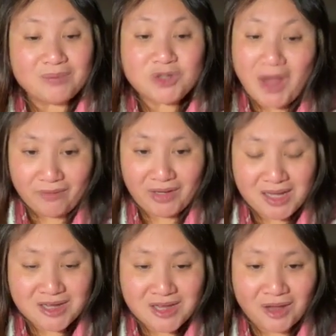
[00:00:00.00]

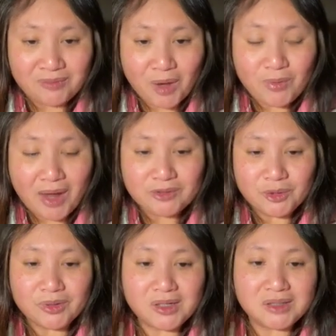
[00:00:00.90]
traveling around the
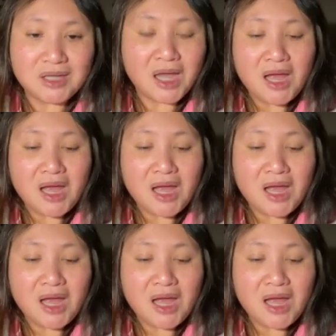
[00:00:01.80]
world.